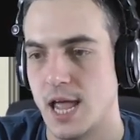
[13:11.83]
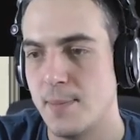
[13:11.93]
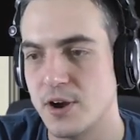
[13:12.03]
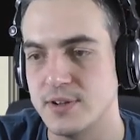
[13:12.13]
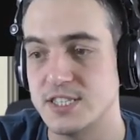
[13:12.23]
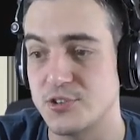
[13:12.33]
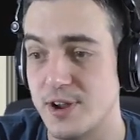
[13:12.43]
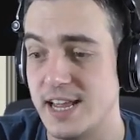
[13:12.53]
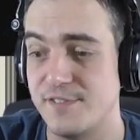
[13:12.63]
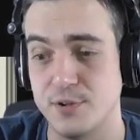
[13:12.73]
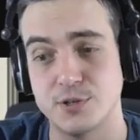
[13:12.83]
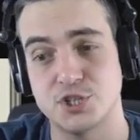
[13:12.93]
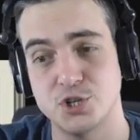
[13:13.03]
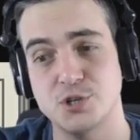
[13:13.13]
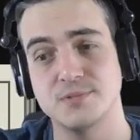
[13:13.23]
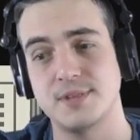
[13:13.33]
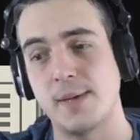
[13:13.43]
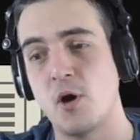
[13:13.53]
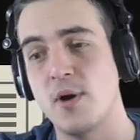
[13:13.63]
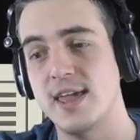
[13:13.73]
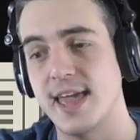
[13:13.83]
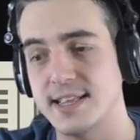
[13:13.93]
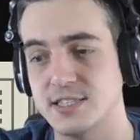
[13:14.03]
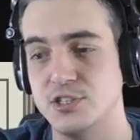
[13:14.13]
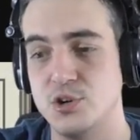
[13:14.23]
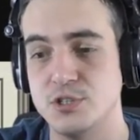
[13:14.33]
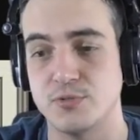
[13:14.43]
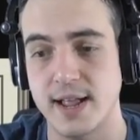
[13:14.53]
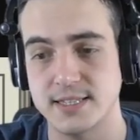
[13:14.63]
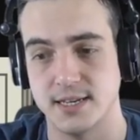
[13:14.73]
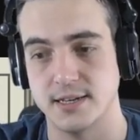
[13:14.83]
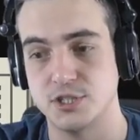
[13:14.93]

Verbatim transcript: Immigrant screening falls short. MOA gets new director.